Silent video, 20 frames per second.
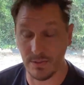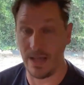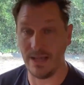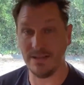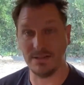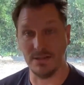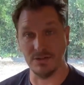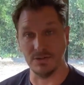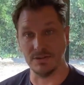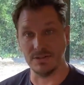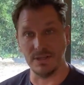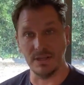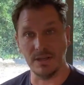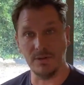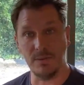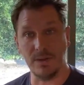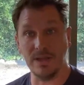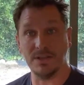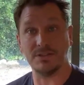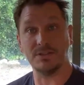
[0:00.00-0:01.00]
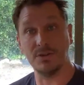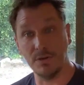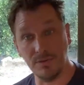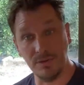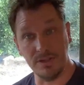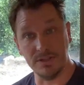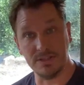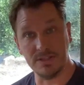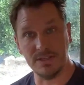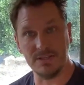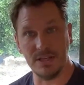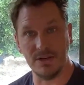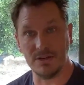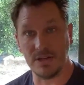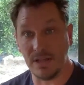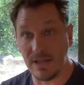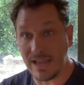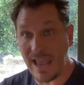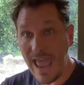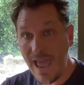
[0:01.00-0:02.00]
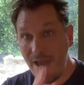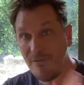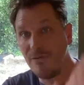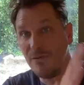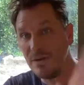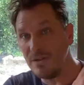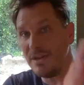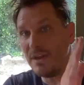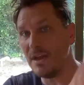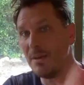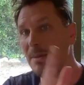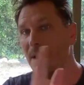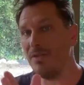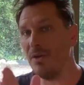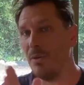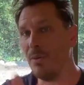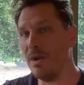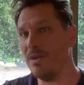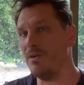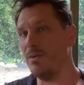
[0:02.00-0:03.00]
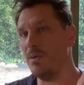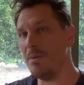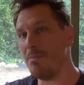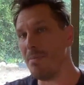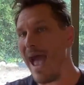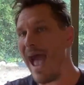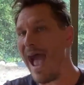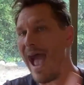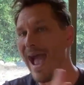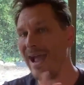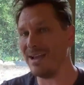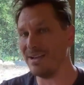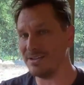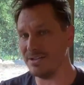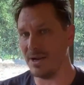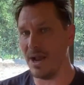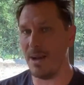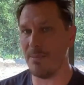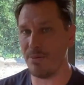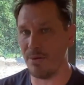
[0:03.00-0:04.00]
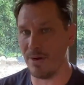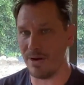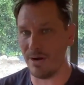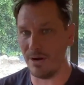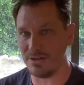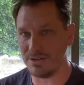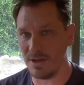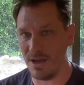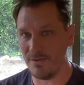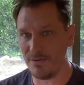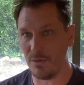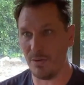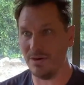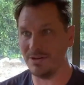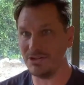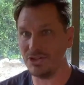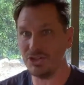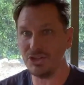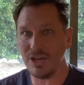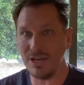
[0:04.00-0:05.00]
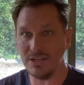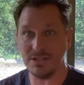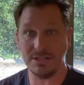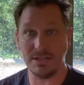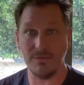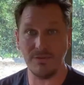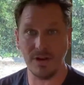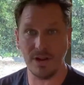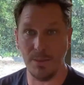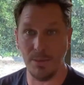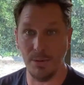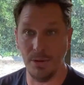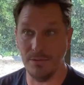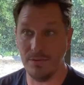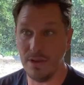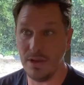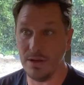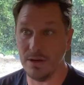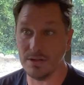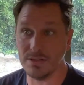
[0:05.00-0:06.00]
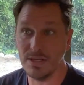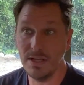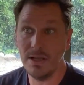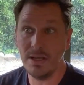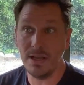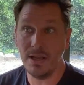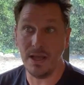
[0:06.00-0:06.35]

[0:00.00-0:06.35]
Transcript: That's interesting. We got serverless containers. Now, like everything about the way that we package and operate our software changes every couple of years.